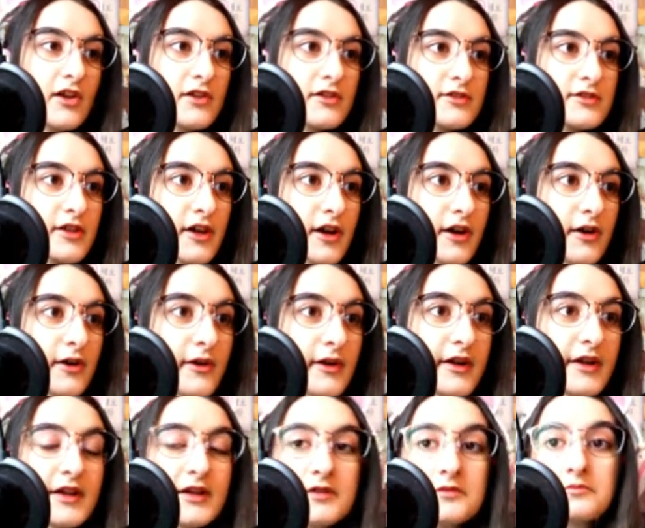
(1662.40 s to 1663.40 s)
So
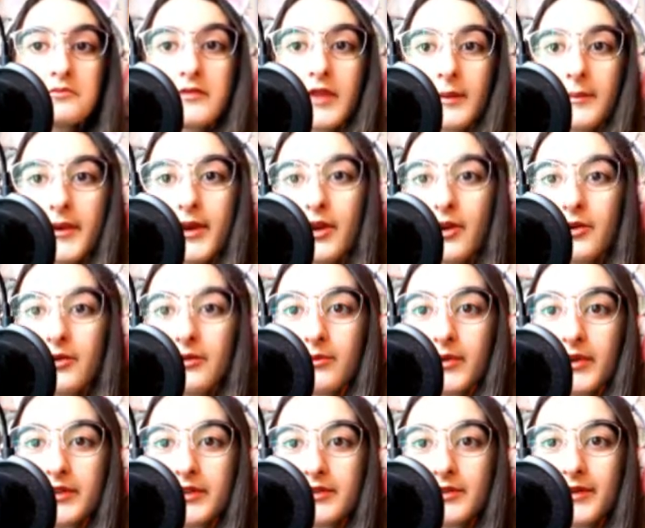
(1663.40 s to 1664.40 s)
let me know
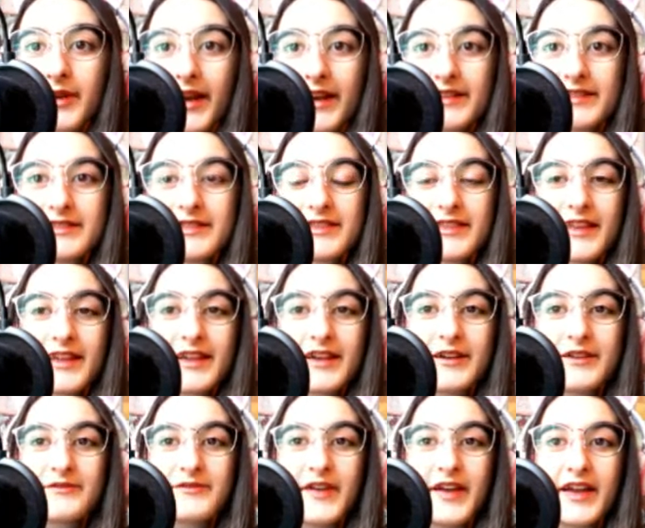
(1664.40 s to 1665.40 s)
what you guys think
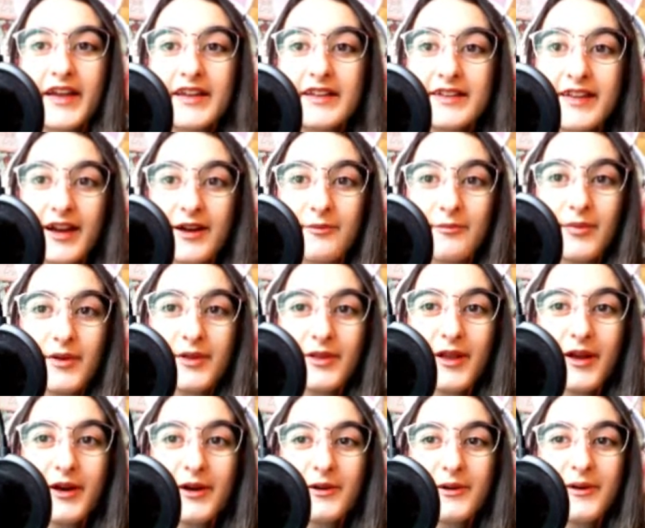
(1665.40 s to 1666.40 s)
of it down
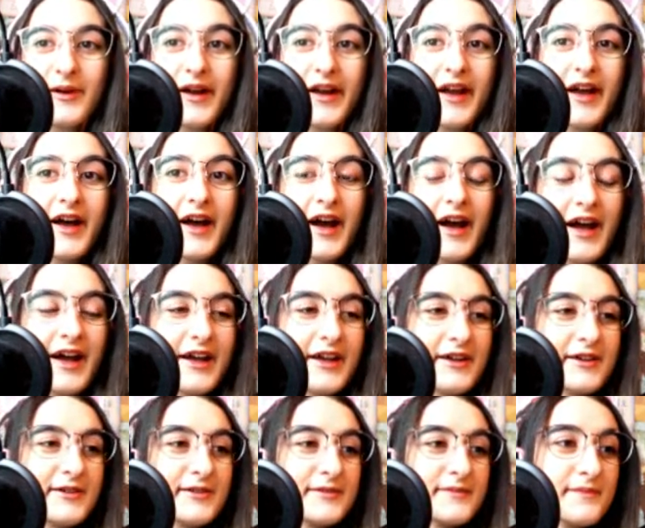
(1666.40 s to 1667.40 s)
below.
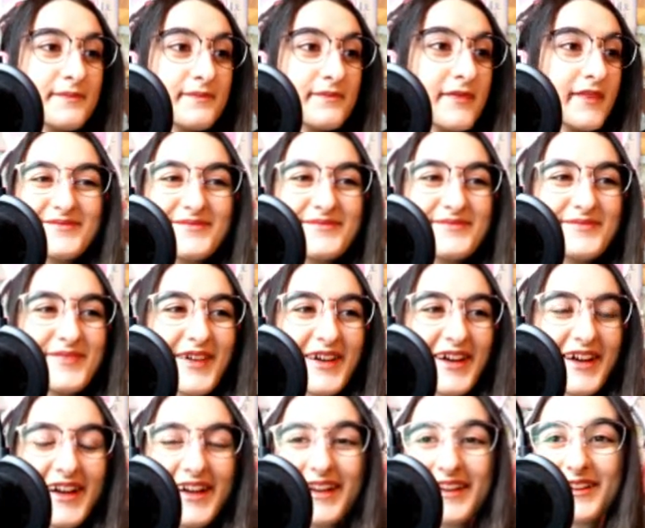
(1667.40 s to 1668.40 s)

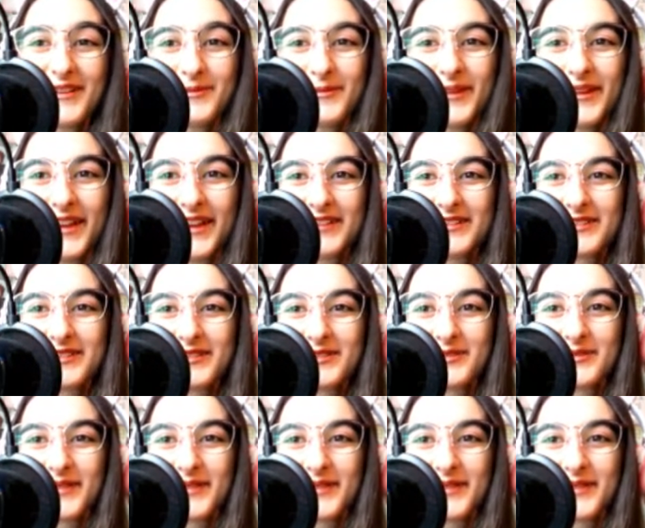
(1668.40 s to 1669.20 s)
But I hope you guys just